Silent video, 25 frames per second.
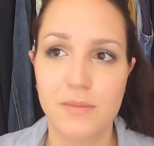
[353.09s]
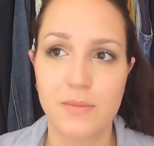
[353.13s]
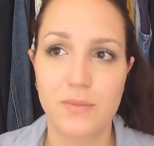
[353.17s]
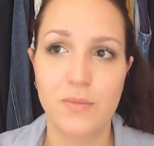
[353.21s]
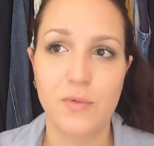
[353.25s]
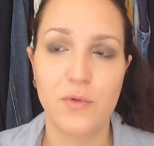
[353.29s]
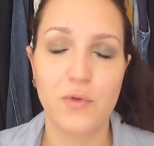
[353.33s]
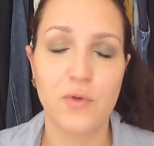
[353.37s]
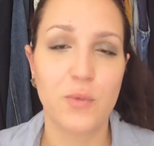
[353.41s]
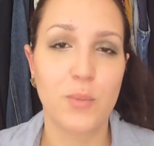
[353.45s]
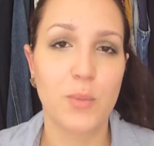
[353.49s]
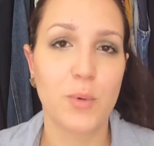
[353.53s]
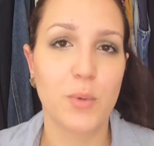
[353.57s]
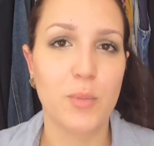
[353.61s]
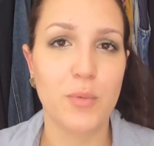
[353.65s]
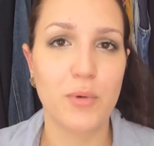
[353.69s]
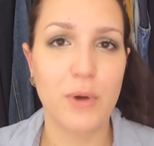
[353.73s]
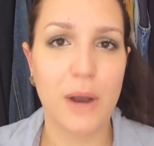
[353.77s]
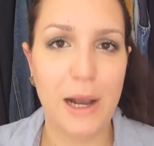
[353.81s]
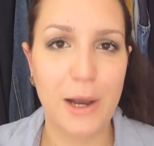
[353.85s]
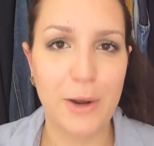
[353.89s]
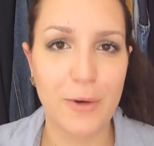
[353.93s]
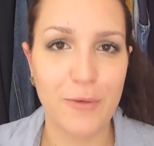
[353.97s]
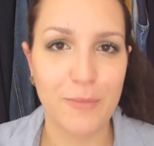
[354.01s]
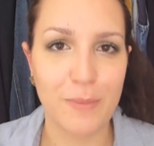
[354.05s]
super
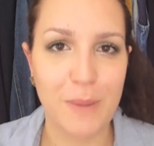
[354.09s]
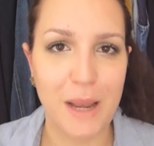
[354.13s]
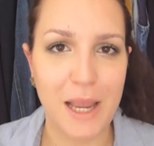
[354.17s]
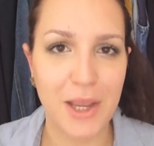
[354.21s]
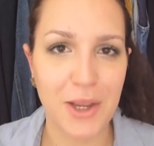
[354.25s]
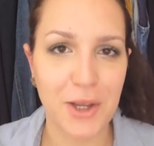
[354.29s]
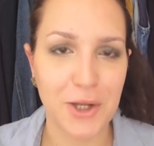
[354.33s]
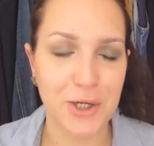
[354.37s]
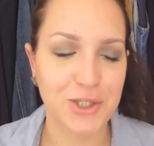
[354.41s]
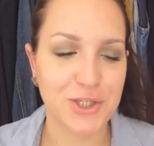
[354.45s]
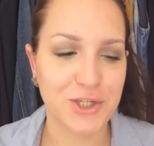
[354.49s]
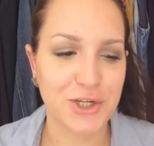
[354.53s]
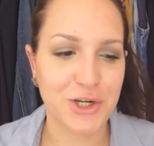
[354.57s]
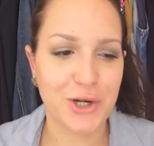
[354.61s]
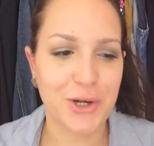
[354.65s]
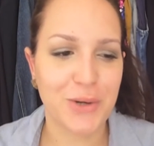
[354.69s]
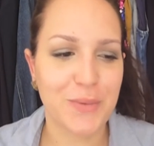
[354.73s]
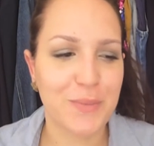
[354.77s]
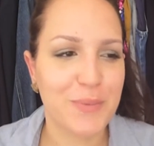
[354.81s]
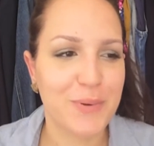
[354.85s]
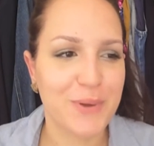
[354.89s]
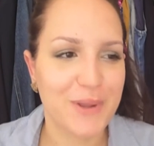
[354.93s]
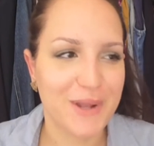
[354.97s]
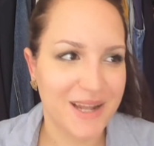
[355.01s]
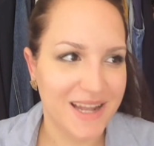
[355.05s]
proud of my culture,
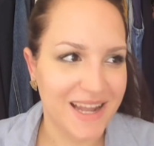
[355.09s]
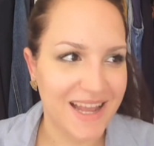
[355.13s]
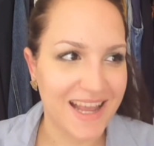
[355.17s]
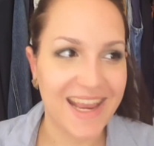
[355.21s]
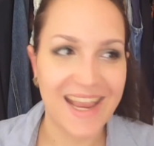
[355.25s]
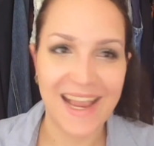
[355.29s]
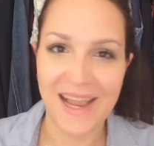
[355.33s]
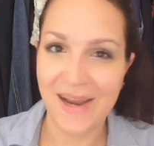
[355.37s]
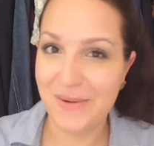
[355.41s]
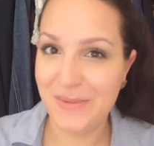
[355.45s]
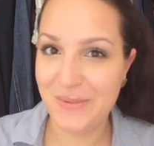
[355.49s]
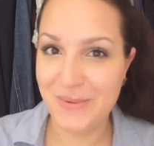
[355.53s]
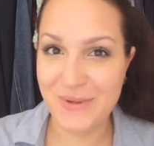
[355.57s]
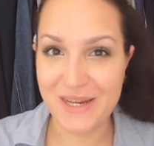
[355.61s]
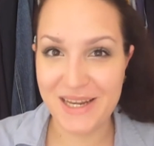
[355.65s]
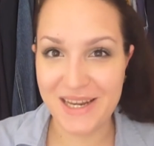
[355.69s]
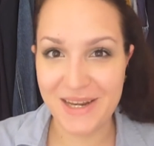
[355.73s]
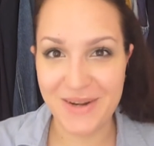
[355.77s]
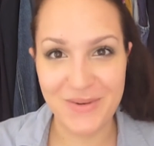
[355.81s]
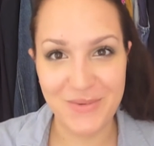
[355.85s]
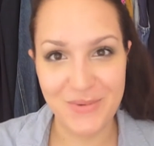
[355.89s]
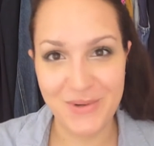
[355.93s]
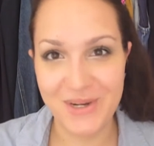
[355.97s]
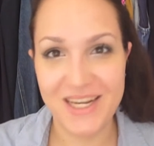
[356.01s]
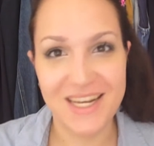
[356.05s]
but like I
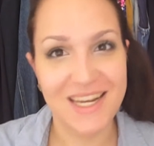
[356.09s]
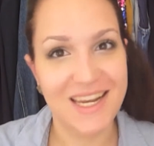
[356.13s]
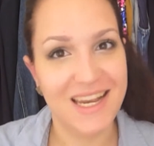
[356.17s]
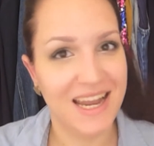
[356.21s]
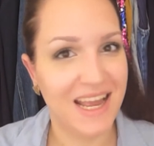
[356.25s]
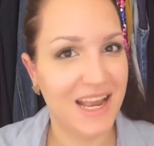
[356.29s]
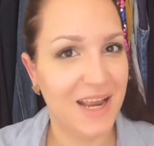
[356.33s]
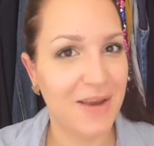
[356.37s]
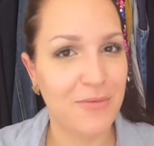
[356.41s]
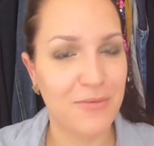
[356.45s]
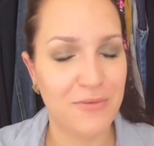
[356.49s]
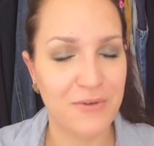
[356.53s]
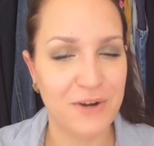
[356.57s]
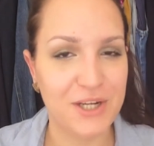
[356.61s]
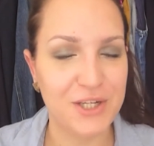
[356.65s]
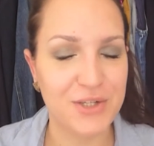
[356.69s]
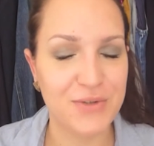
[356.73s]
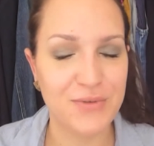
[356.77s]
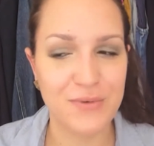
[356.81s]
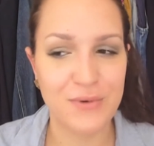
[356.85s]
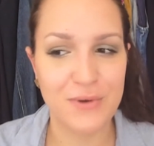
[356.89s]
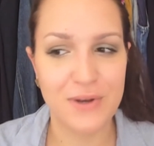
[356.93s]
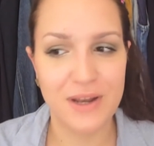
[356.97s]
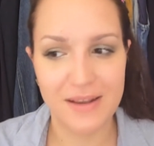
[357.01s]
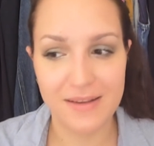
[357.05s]
really, really like French
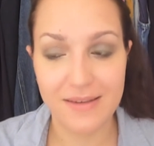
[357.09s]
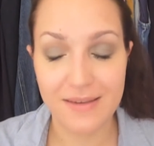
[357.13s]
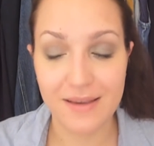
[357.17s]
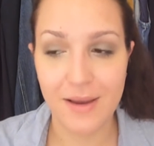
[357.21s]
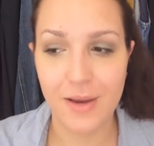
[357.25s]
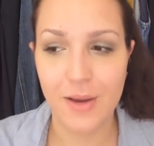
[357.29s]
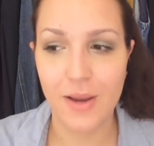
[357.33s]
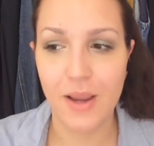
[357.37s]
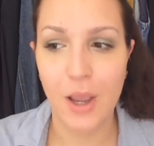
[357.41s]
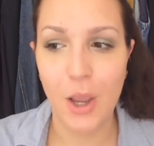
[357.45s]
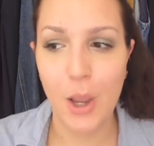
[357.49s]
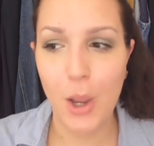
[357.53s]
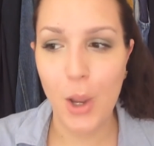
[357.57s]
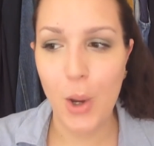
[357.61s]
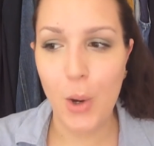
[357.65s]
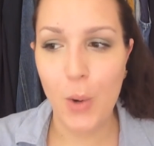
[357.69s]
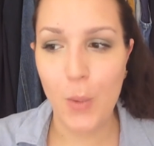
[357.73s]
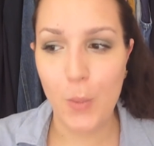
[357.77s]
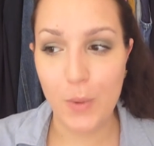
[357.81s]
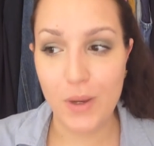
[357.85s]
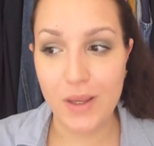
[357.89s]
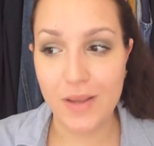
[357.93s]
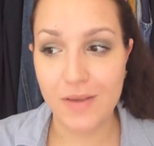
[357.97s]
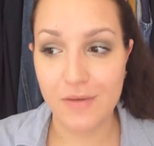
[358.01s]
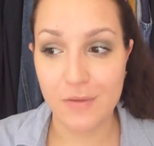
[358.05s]
food. I think
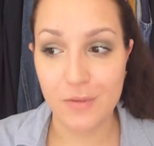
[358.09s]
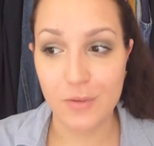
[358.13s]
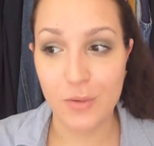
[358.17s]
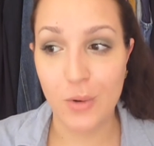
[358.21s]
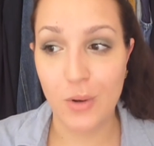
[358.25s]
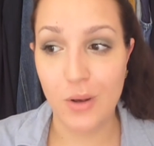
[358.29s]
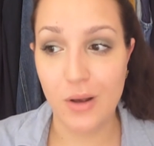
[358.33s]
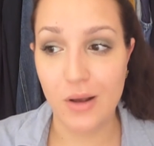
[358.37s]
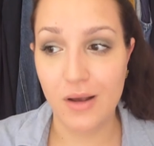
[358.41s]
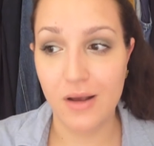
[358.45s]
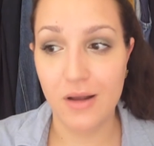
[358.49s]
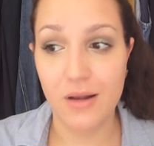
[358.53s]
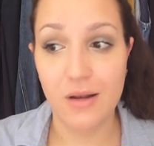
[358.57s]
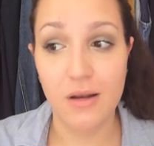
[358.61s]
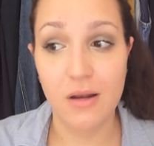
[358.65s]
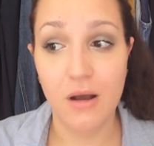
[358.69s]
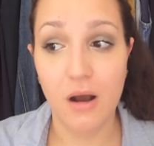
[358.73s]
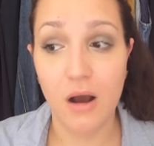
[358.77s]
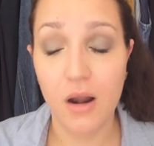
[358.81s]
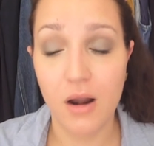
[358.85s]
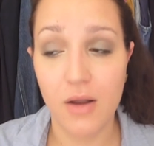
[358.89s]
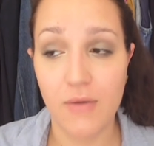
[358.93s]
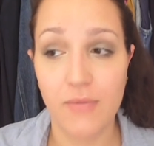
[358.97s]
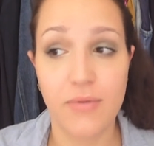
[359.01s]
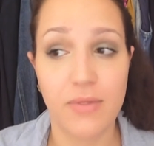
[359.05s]
we do a
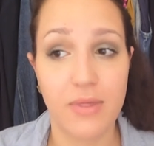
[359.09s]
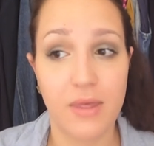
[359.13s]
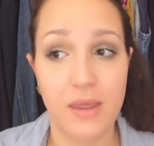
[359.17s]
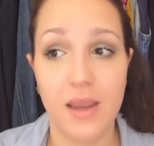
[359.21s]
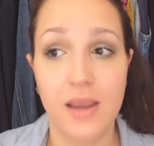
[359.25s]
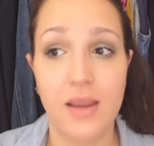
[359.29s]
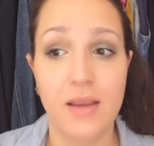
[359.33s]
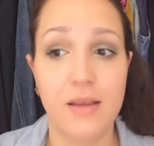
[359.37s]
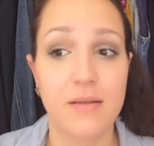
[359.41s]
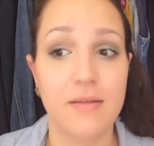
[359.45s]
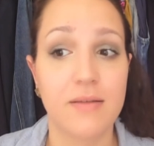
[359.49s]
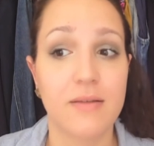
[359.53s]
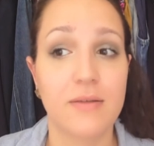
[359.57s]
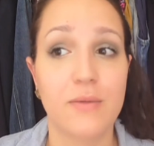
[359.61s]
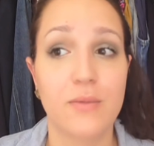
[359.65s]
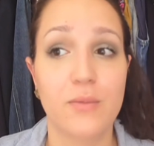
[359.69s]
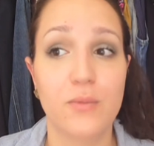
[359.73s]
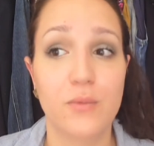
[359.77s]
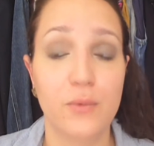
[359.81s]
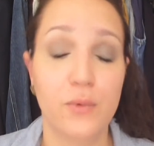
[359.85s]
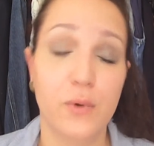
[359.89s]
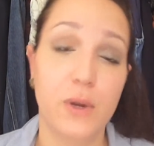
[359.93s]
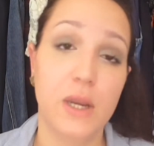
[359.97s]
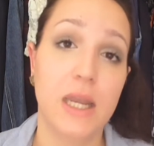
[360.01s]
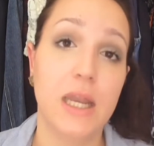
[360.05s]
lot of things
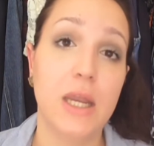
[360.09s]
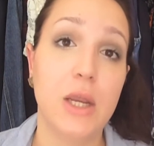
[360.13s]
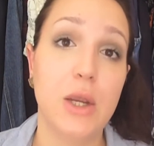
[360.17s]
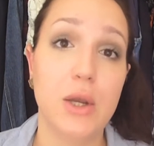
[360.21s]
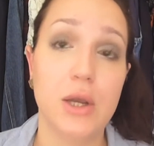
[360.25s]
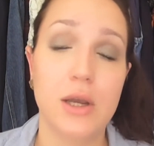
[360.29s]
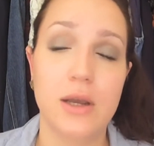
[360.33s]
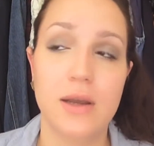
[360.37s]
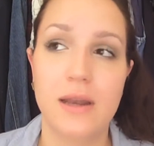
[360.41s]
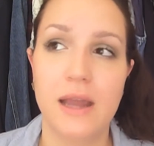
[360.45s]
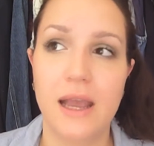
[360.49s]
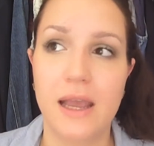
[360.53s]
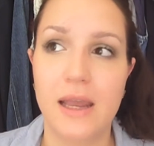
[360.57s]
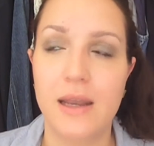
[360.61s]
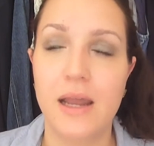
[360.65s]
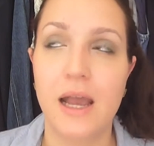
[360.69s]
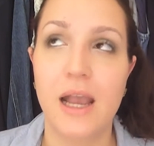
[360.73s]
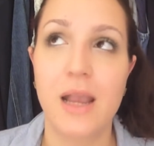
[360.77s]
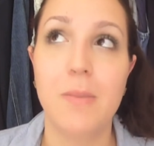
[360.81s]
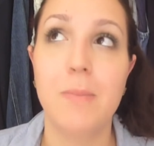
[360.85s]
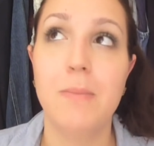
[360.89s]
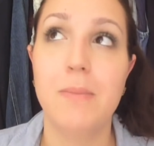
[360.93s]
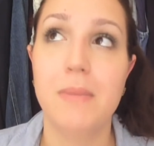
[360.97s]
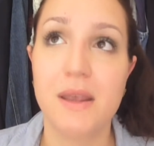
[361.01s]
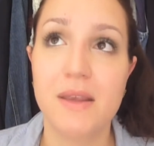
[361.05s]
really good, and
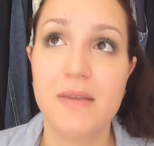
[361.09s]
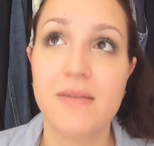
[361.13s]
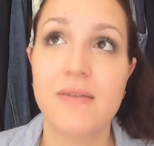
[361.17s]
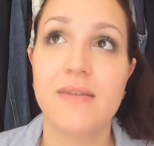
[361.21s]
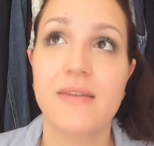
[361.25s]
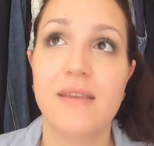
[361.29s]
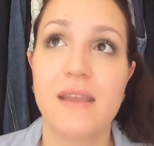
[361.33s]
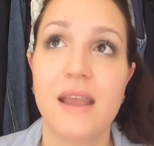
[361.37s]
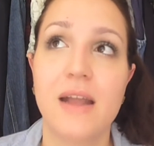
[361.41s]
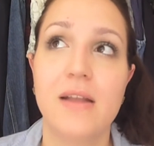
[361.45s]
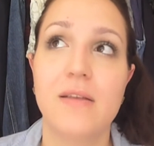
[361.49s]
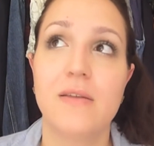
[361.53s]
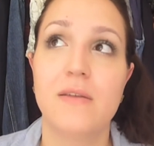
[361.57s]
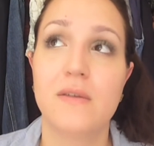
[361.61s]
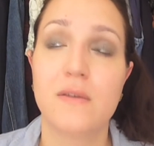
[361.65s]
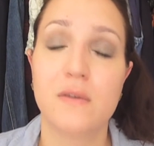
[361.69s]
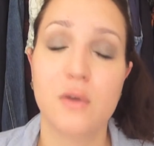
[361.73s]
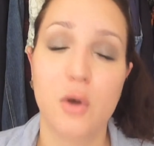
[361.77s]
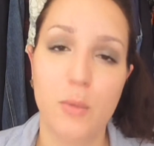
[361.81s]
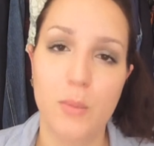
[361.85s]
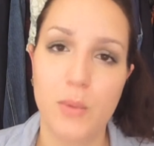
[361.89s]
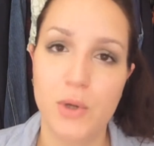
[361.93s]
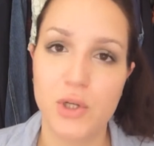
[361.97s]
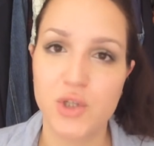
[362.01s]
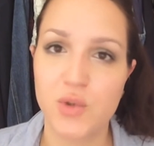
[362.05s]
I missed that
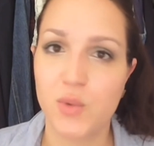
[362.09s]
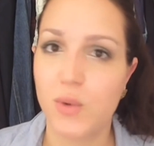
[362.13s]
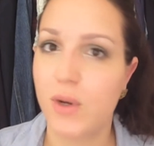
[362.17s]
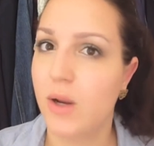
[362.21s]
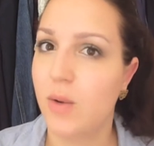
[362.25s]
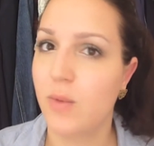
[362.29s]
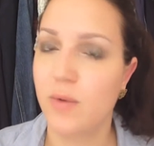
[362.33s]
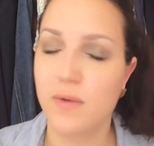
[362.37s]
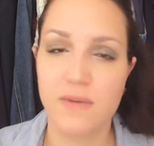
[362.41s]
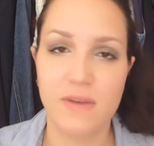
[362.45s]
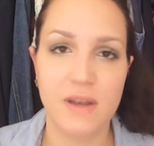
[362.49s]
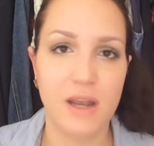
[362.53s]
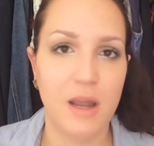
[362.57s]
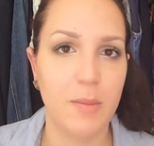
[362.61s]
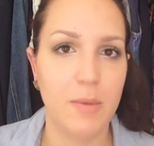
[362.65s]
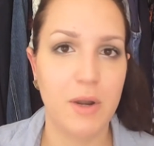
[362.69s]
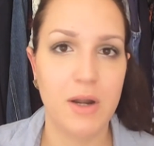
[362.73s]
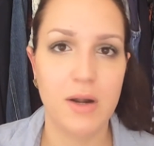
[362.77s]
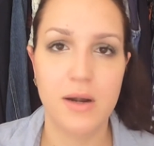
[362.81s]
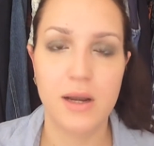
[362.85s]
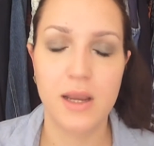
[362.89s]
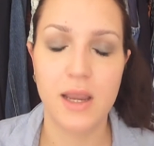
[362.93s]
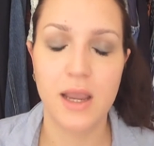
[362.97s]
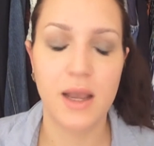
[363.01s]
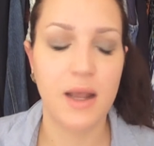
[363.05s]
so much when I was in
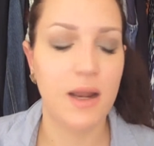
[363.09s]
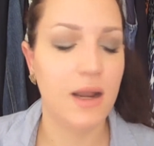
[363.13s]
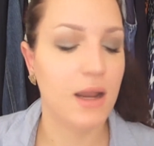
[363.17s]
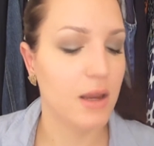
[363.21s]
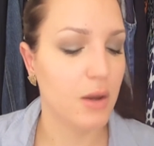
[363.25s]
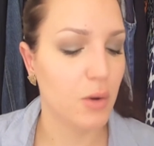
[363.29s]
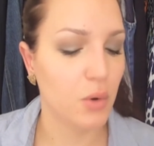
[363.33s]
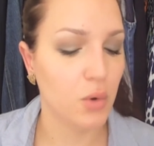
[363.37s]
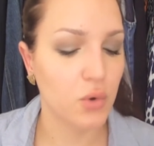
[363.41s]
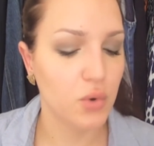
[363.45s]
America, like a